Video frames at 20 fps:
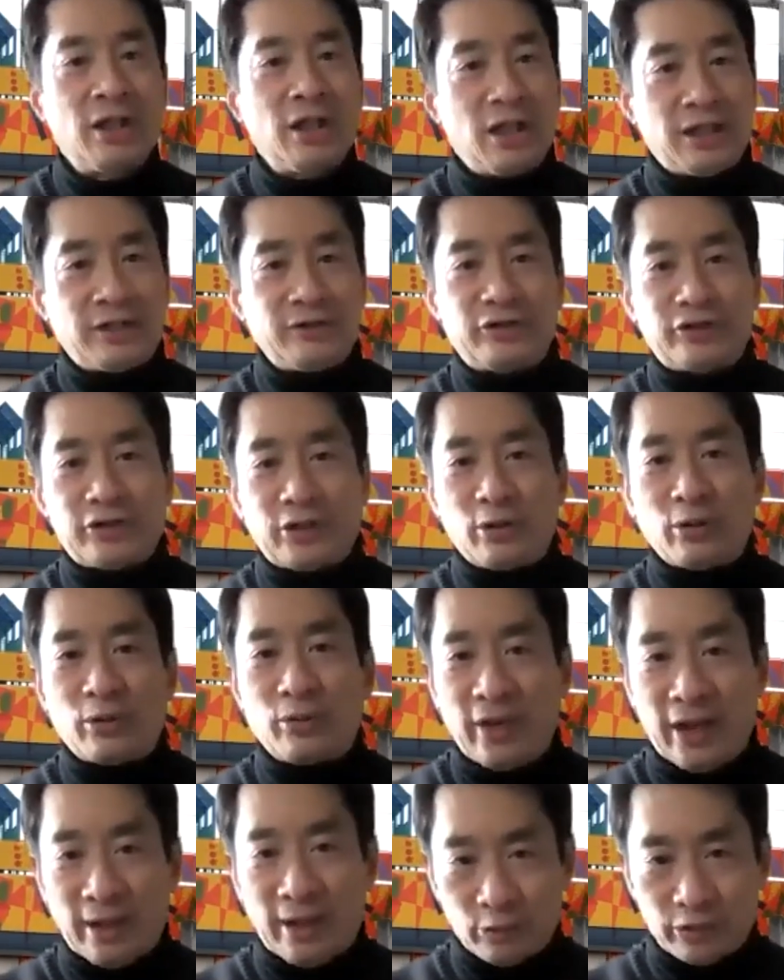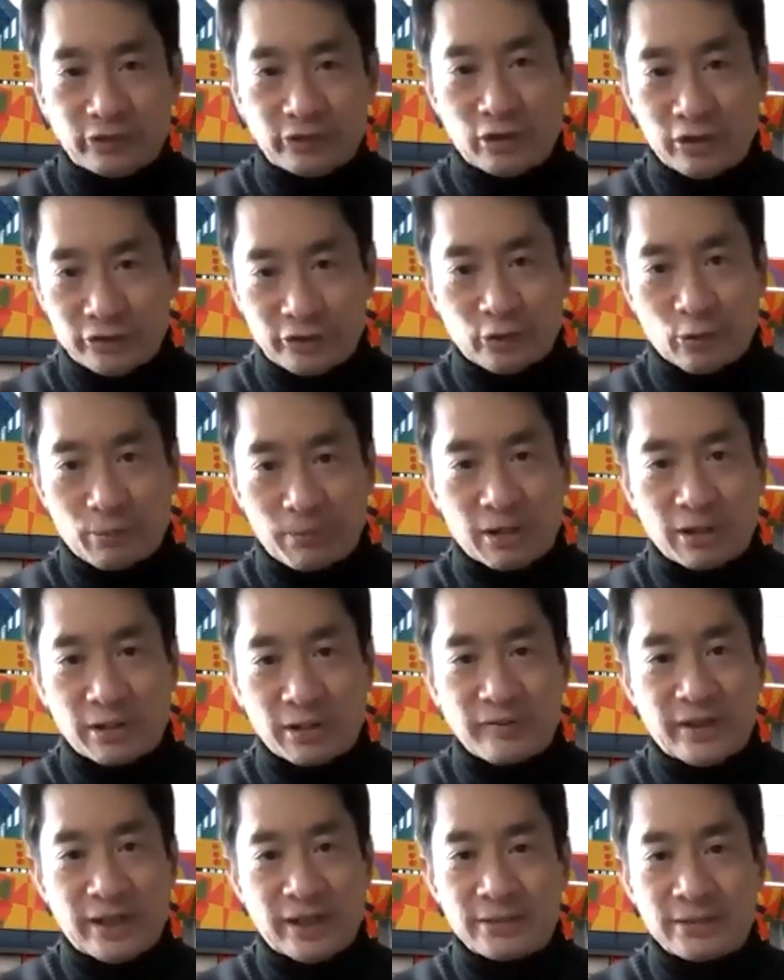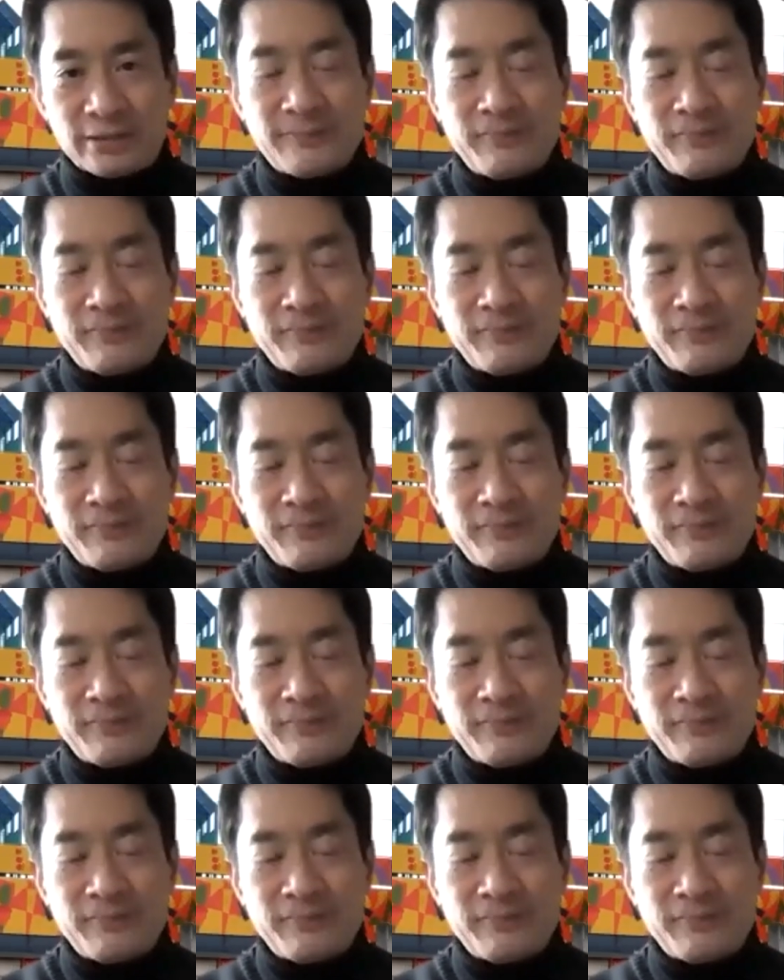And so that was also part of that.